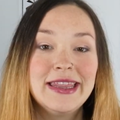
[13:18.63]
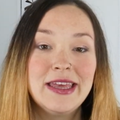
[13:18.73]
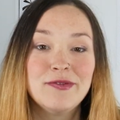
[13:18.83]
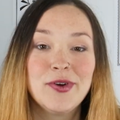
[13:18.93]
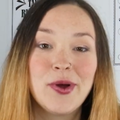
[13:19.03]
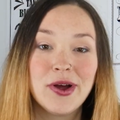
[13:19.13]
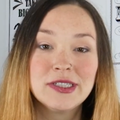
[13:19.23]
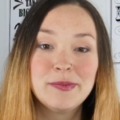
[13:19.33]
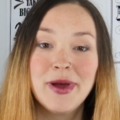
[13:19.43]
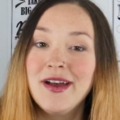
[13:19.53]
in the info
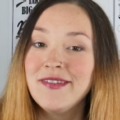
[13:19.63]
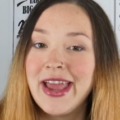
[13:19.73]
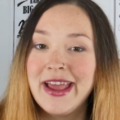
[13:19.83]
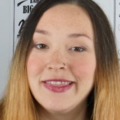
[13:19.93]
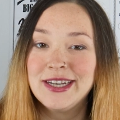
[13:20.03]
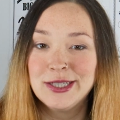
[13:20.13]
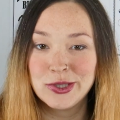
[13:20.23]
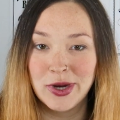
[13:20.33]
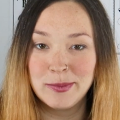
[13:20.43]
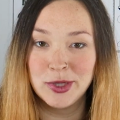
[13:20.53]
cards above and the
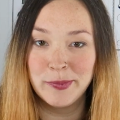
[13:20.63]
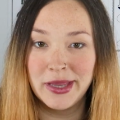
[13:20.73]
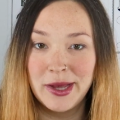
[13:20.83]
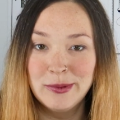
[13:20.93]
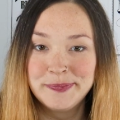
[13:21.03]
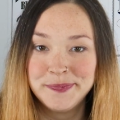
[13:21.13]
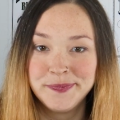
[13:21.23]
description below.